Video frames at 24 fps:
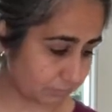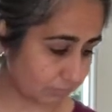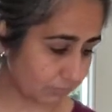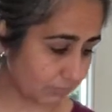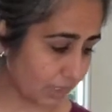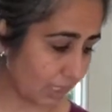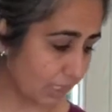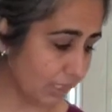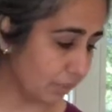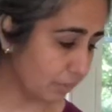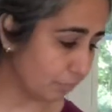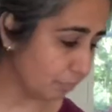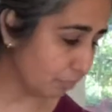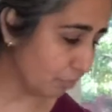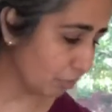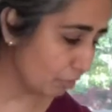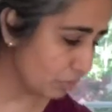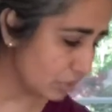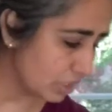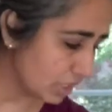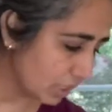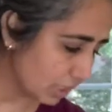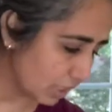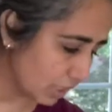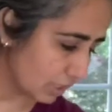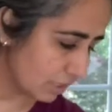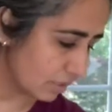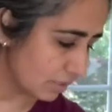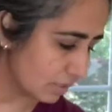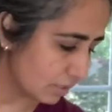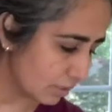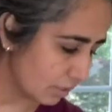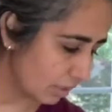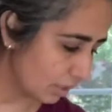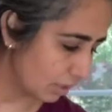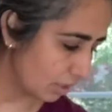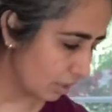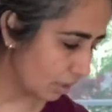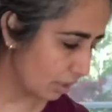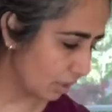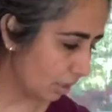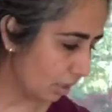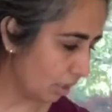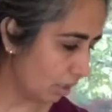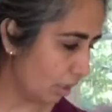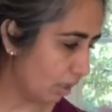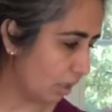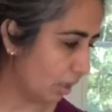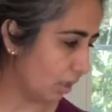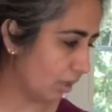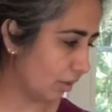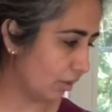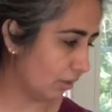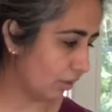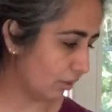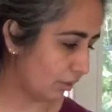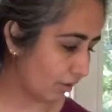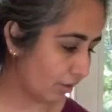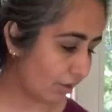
And the proteins are